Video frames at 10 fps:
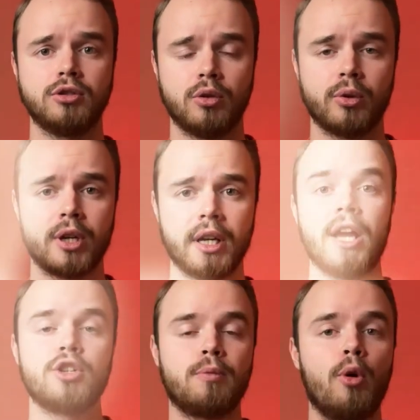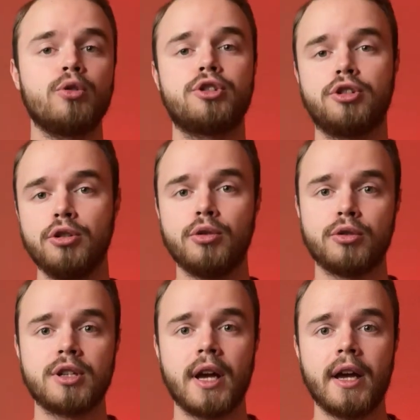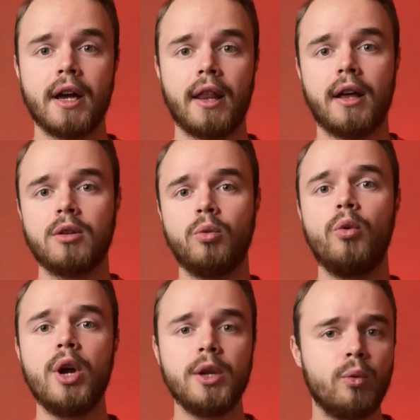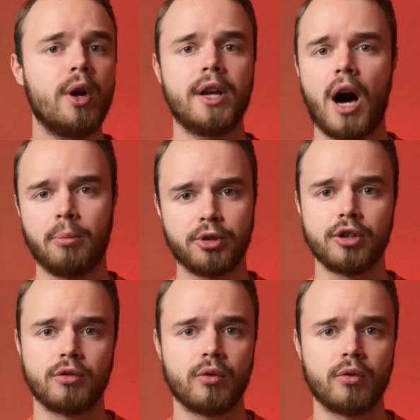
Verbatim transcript: look. Sport suits Another win-win option,